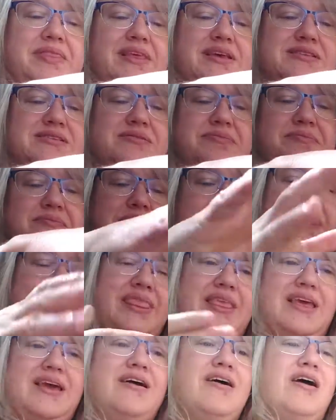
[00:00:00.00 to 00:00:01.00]
So,
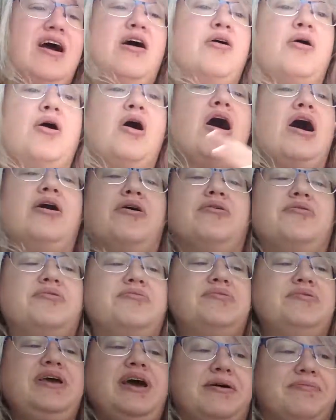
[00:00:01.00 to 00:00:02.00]
or
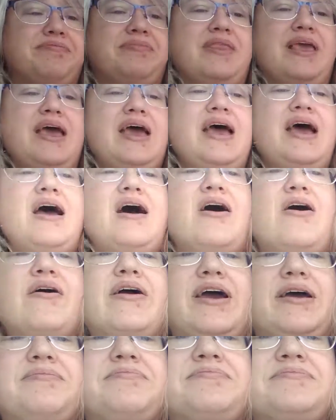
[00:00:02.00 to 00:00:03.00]
yeah.
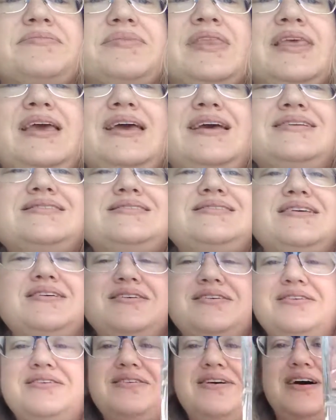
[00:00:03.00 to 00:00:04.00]
Okay,
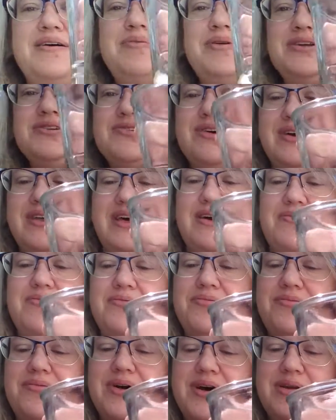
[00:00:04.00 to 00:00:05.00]
so I'm going to try that
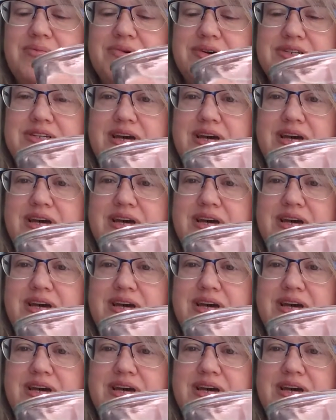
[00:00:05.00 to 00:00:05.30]
one more